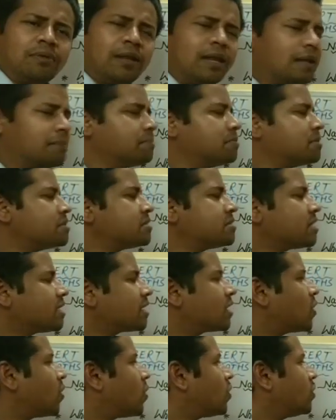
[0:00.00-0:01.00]
numbers are
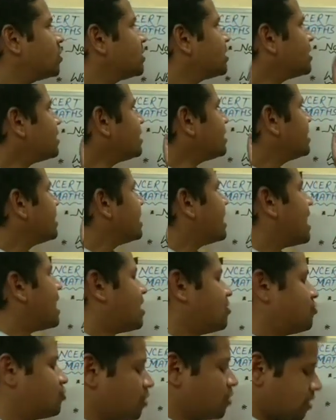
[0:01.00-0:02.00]
called the
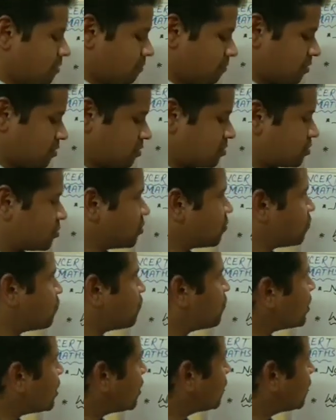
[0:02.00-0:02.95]
natural numbers. We